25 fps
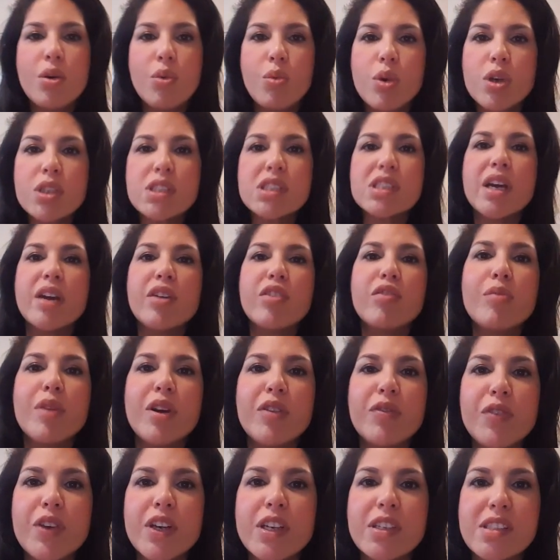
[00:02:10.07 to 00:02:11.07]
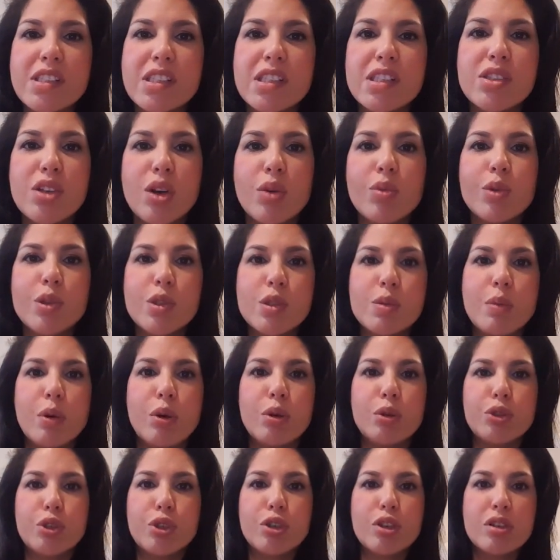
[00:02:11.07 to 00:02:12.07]
One side of my face is done with
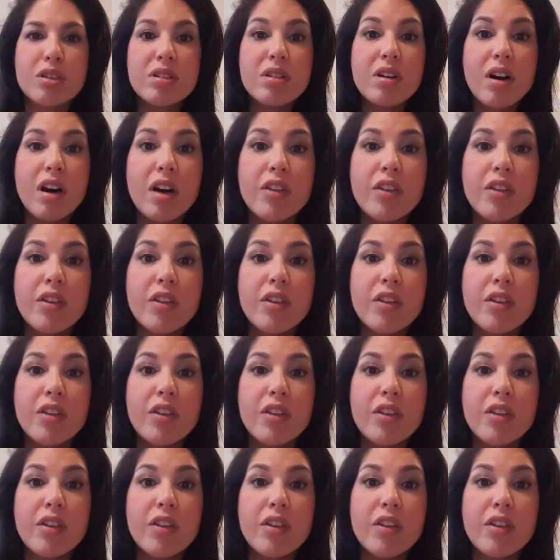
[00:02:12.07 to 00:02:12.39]
Smolder.